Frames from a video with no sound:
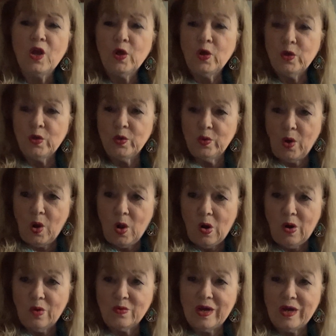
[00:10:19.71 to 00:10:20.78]
who
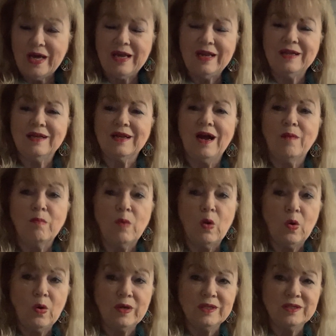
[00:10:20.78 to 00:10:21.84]
are writing a
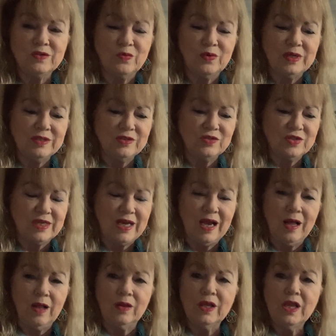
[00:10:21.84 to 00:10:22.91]
more literary
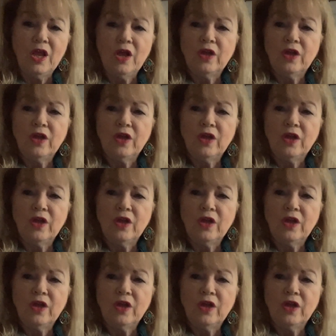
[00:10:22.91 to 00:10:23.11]
style